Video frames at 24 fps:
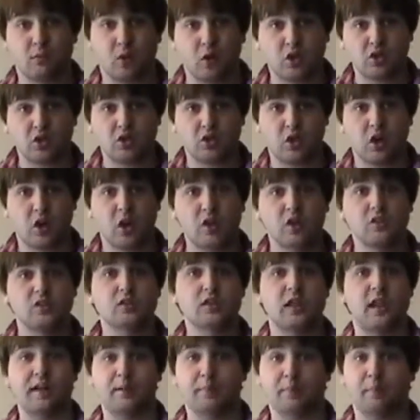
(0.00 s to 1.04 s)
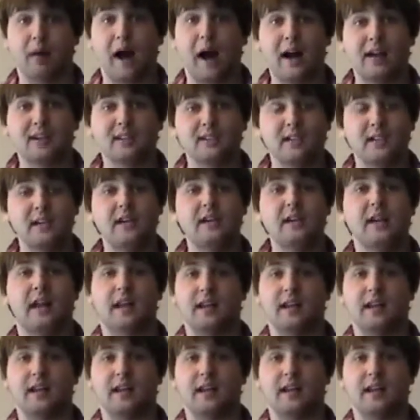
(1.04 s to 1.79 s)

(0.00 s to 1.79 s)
martial arts like boxing